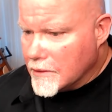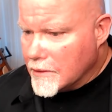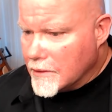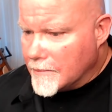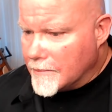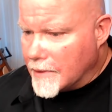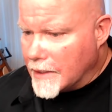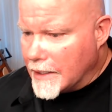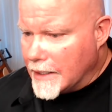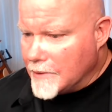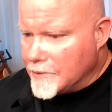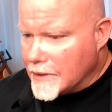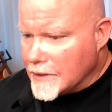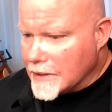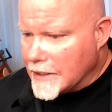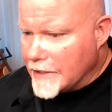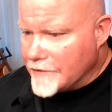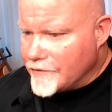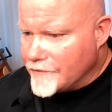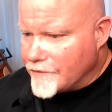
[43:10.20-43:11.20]
Bryan, what
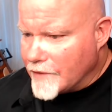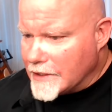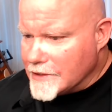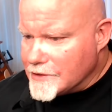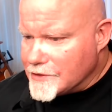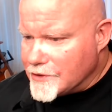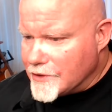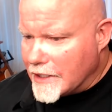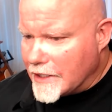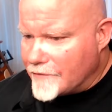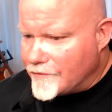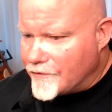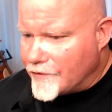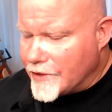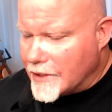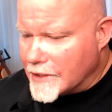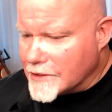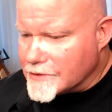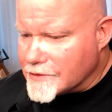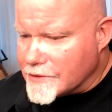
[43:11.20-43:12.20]
life advice do you have for
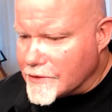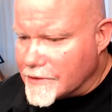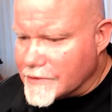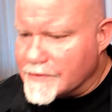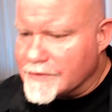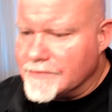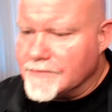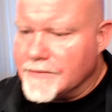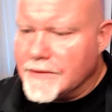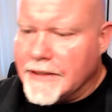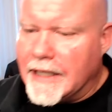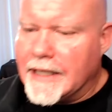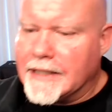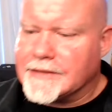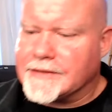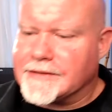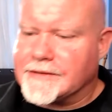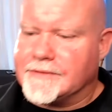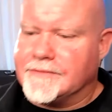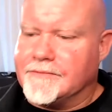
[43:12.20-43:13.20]
youngsters?
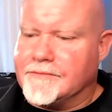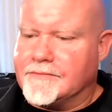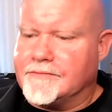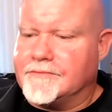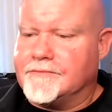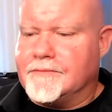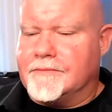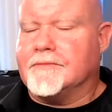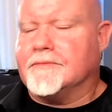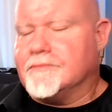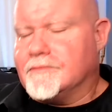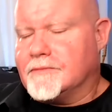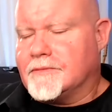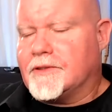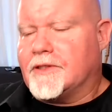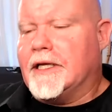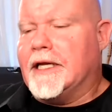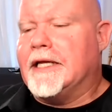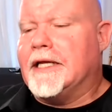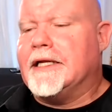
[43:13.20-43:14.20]
Yes,
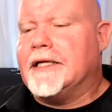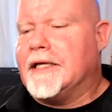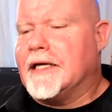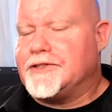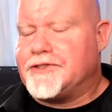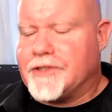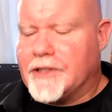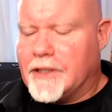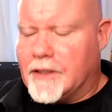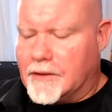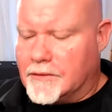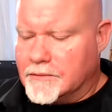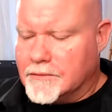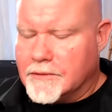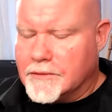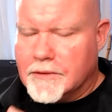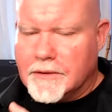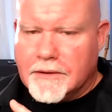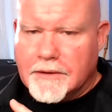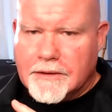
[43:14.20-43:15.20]
in a nutshell,
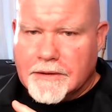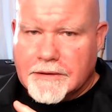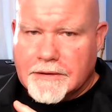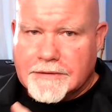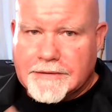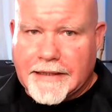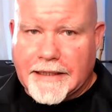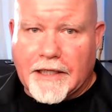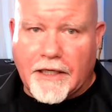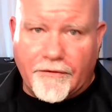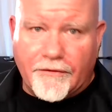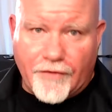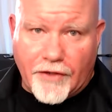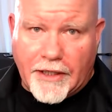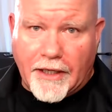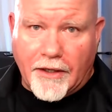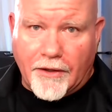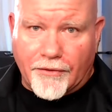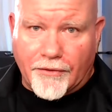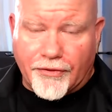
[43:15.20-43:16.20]
take care of your
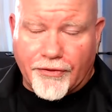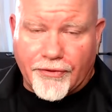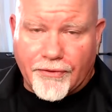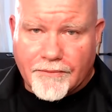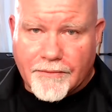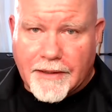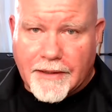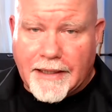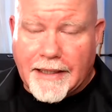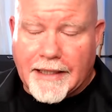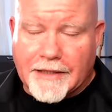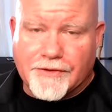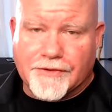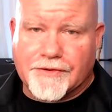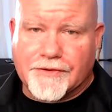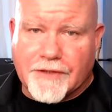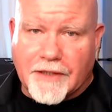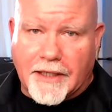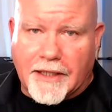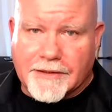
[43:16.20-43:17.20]
health,
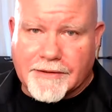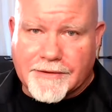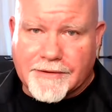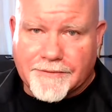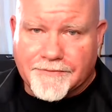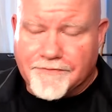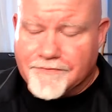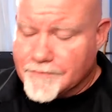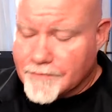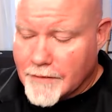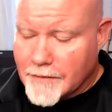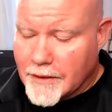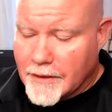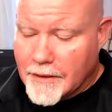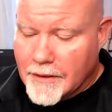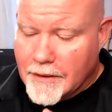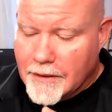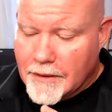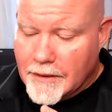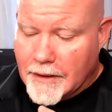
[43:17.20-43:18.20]
exercise,
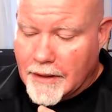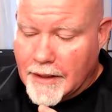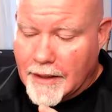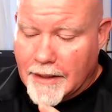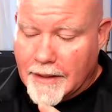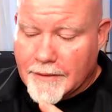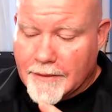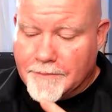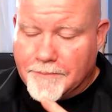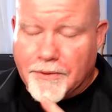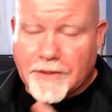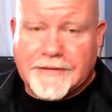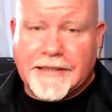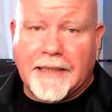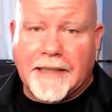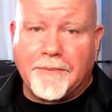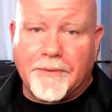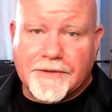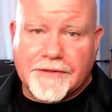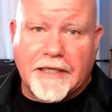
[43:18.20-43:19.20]
put
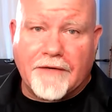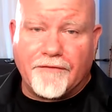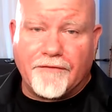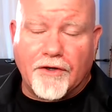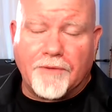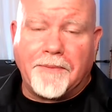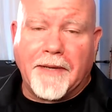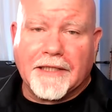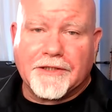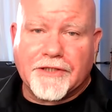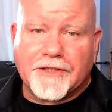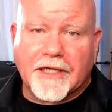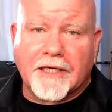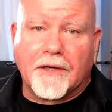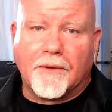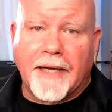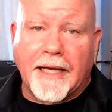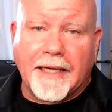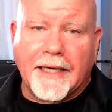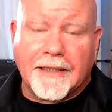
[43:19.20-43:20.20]
10% of your paycheck
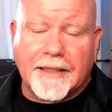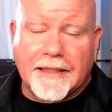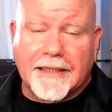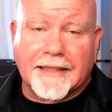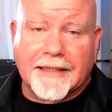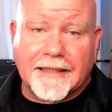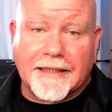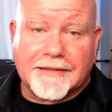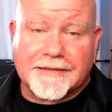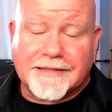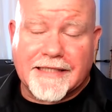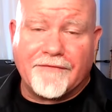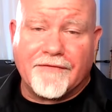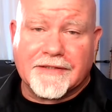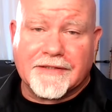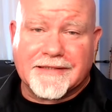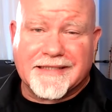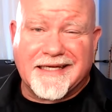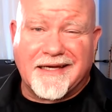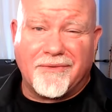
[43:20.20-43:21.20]
away in a
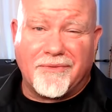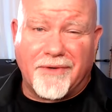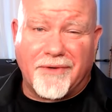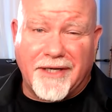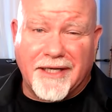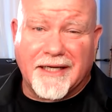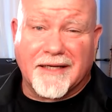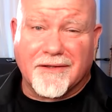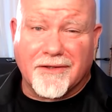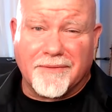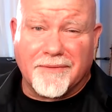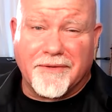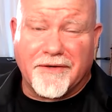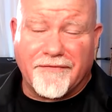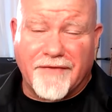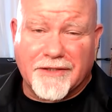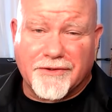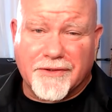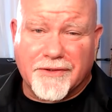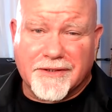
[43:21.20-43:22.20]
savings account where you get a little bit
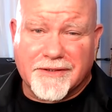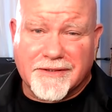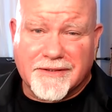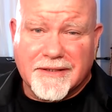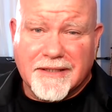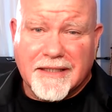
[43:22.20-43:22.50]
of interest,